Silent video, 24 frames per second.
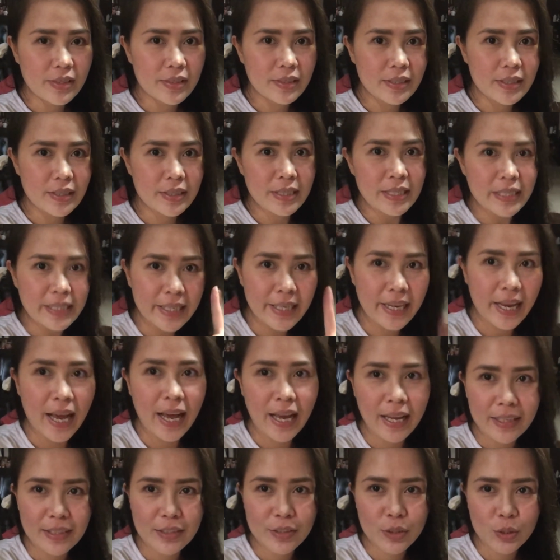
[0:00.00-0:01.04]

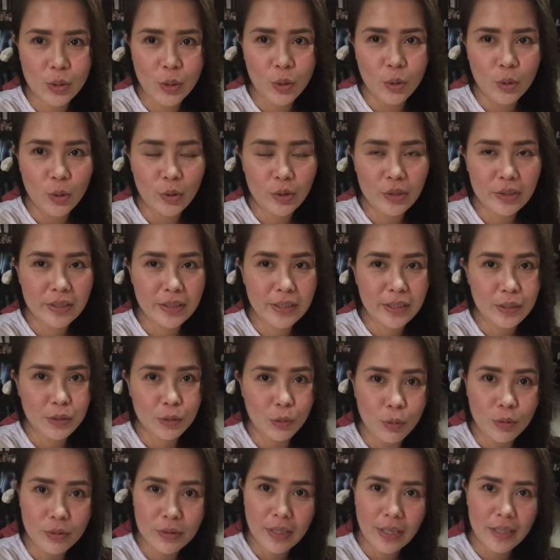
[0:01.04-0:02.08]
sinihan. So she
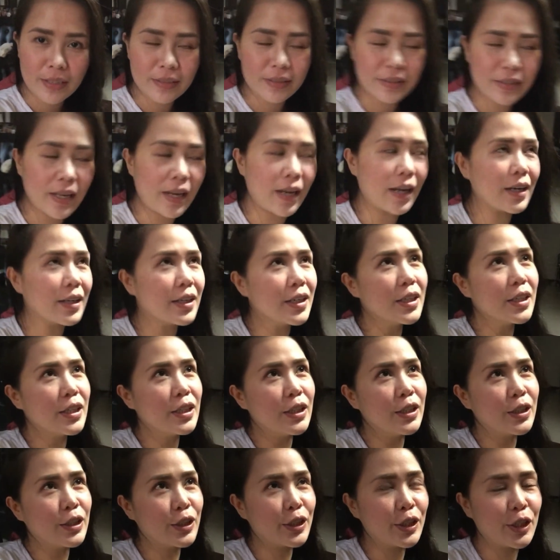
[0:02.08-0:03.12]
told us na
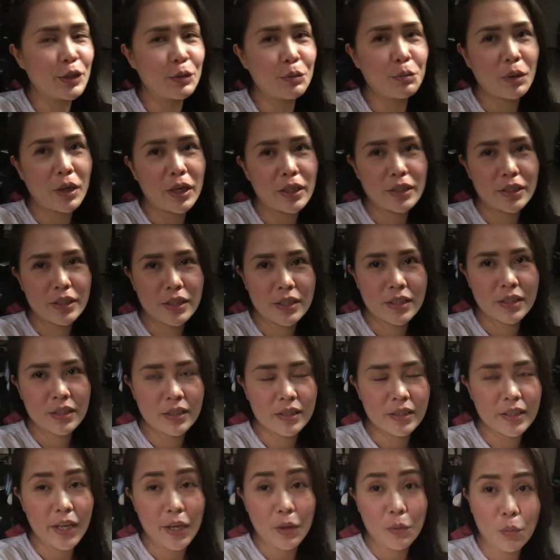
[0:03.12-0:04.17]

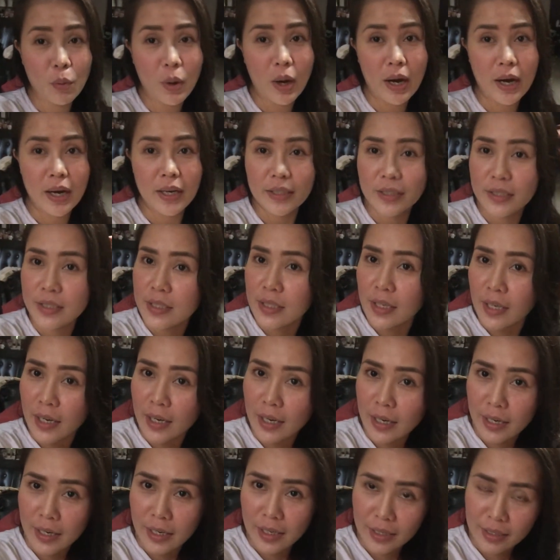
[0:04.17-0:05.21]
they watch
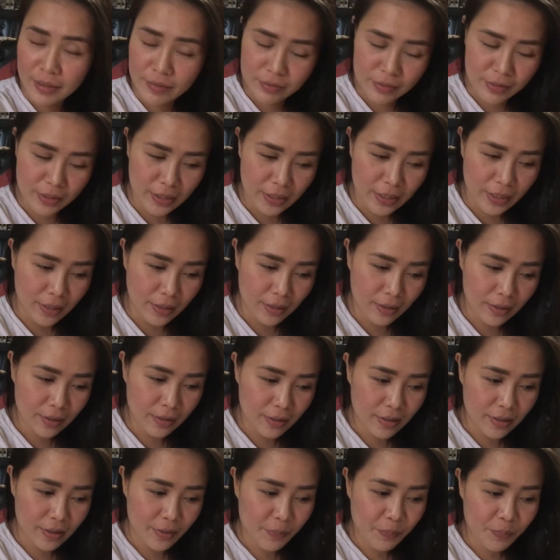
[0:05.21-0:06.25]
sana
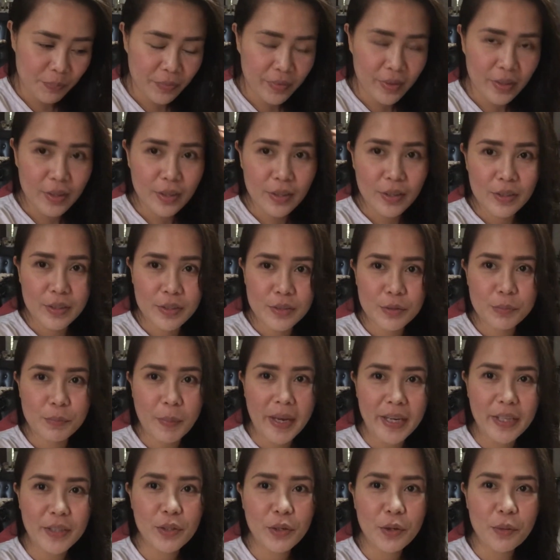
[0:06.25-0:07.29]

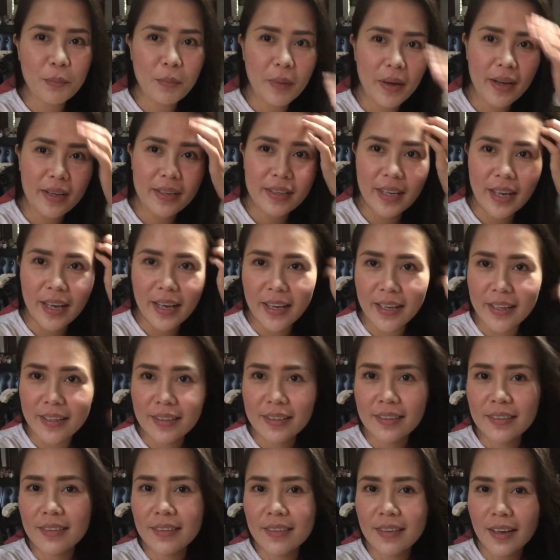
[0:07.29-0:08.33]
Spider-Man
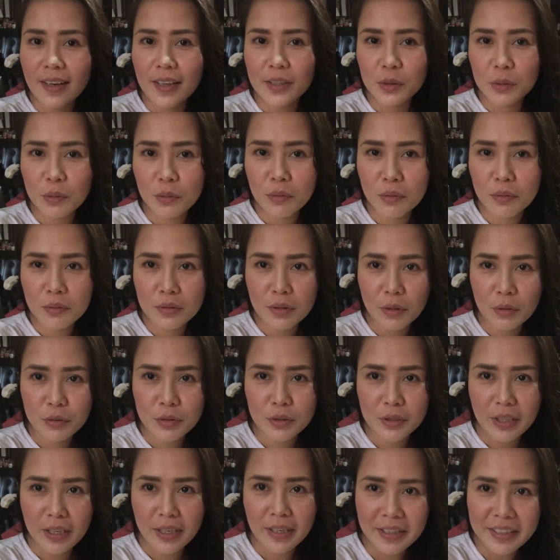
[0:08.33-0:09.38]
and nakatulog daw
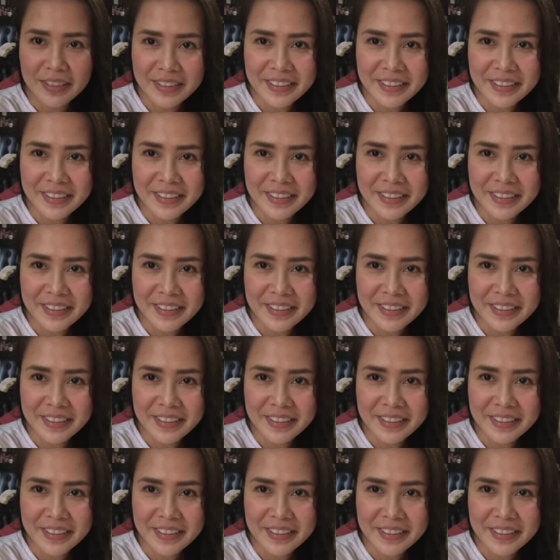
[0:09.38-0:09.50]
siya.